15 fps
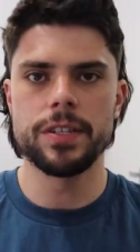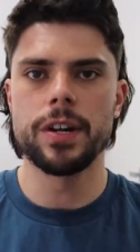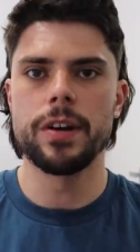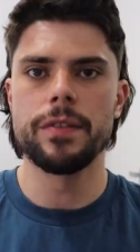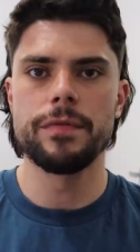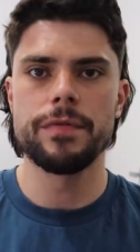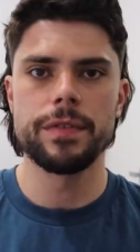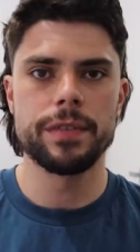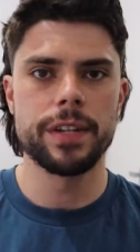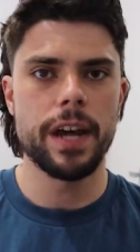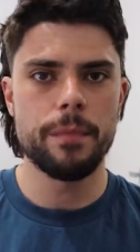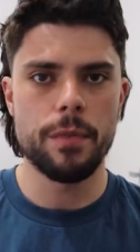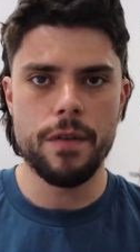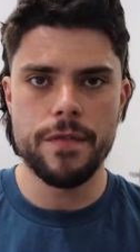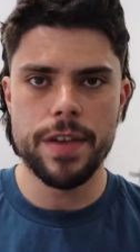you know, for the
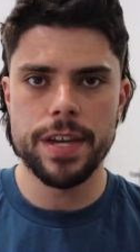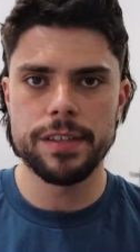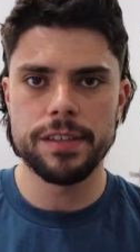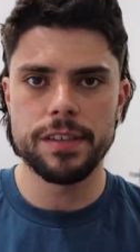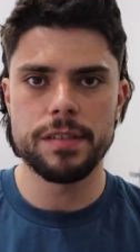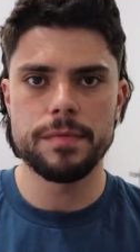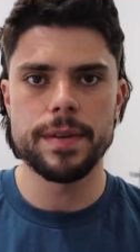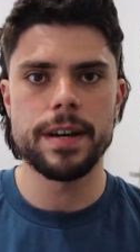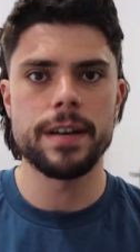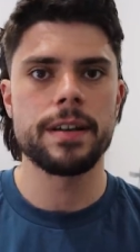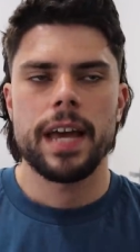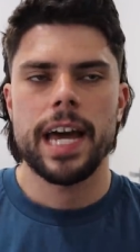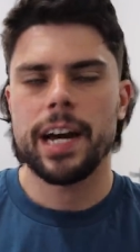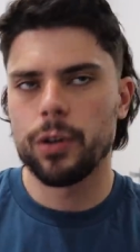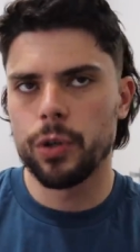number of years it's about
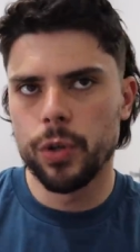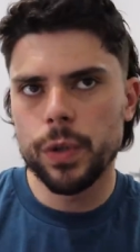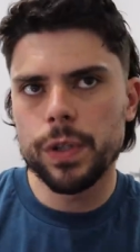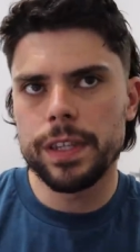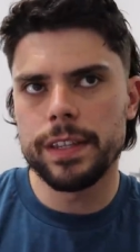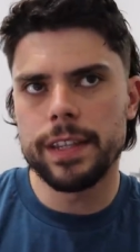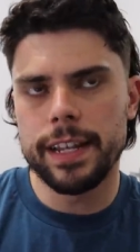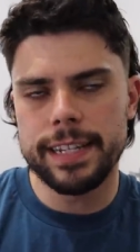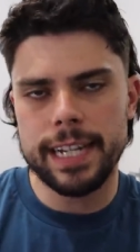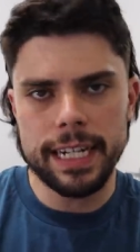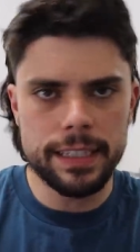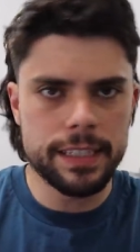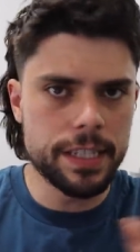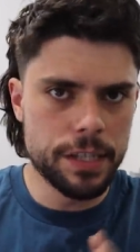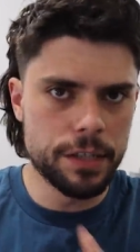how good and
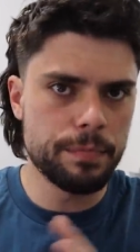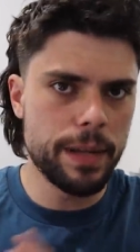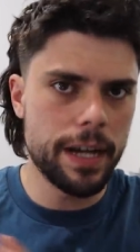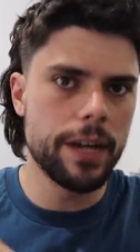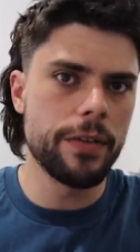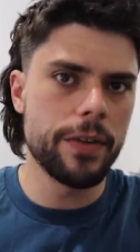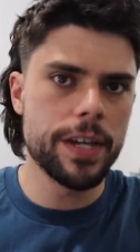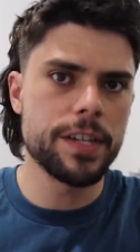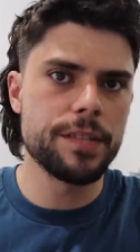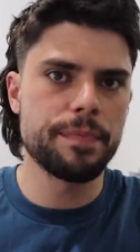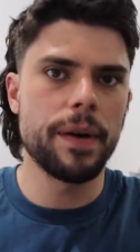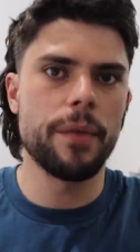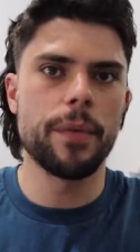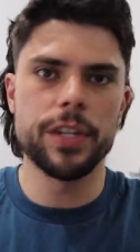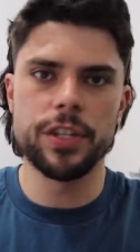talented this player is,
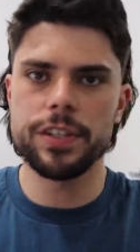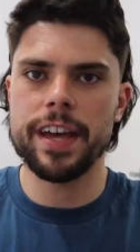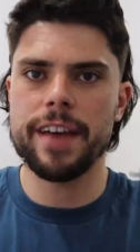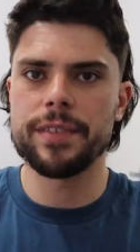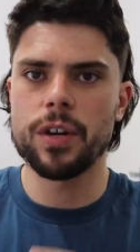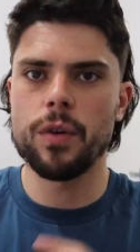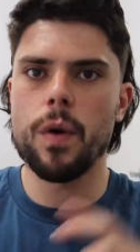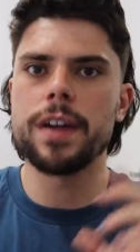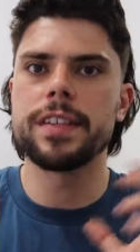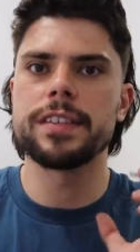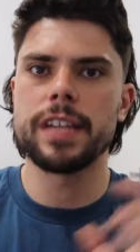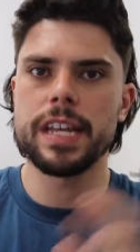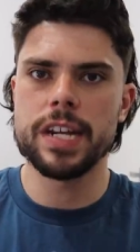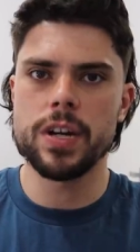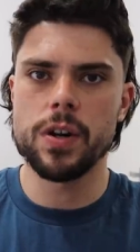but we just haven't quite
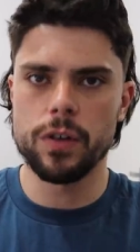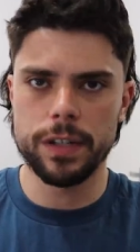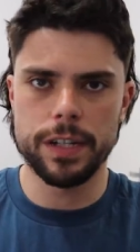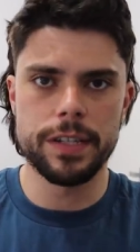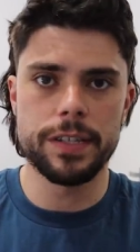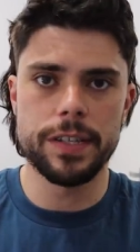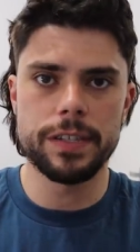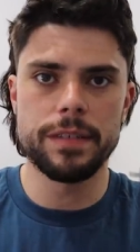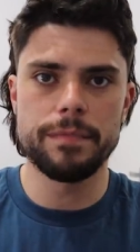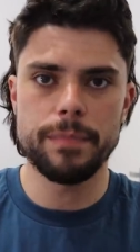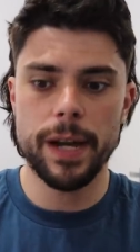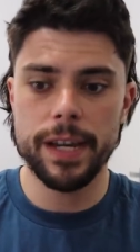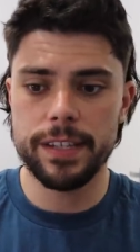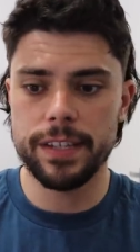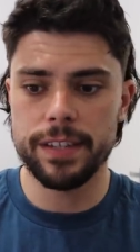seen it on a consistent
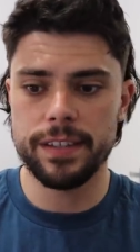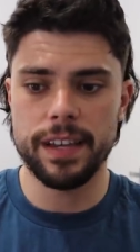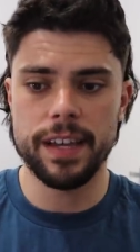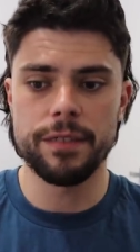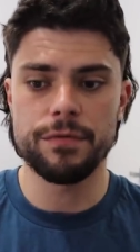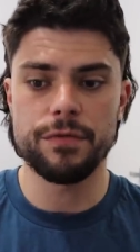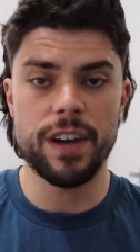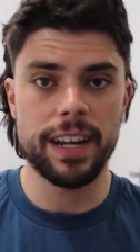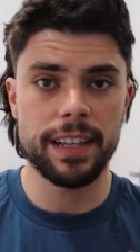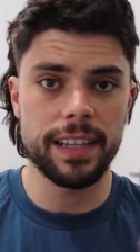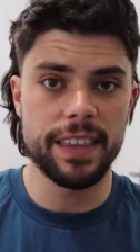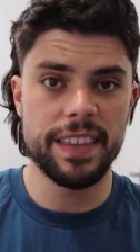basis. And frankly,